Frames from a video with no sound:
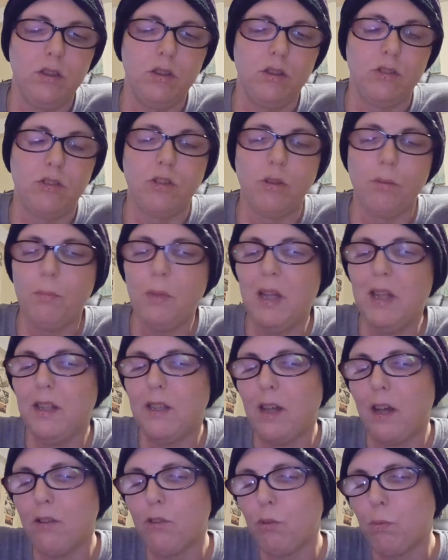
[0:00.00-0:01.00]
to me
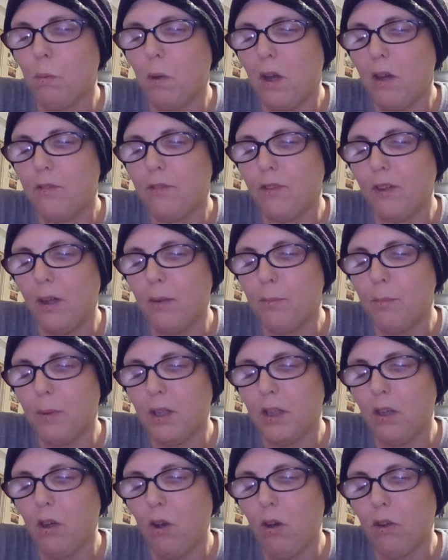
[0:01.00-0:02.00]
that's worth it,
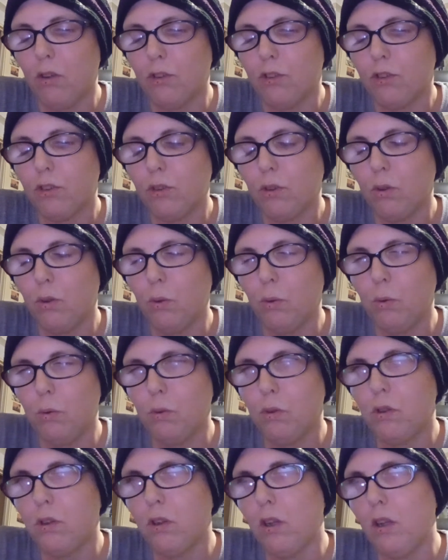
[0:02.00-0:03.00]
because all
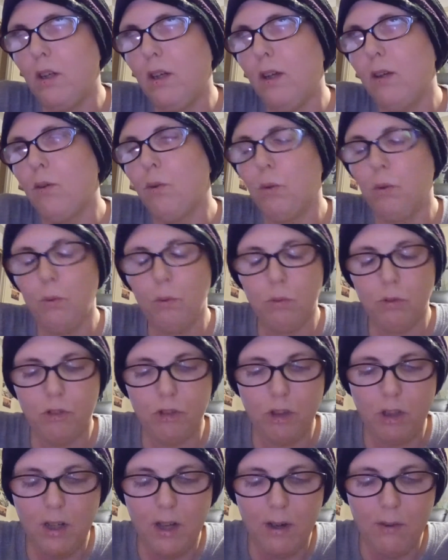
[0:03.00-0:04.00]
the little
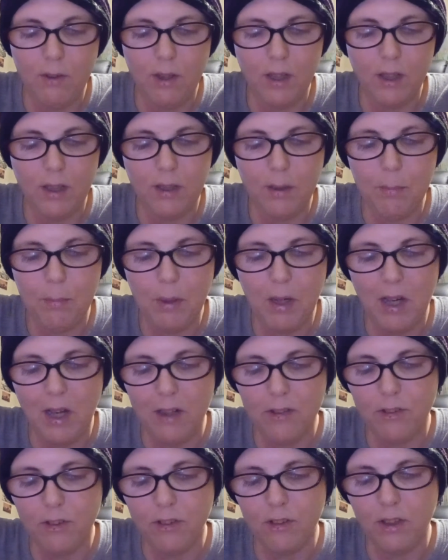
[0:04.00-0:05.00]
generic
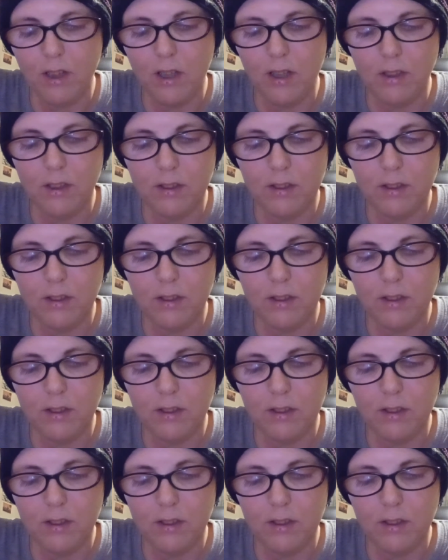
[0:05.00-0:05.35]
plastic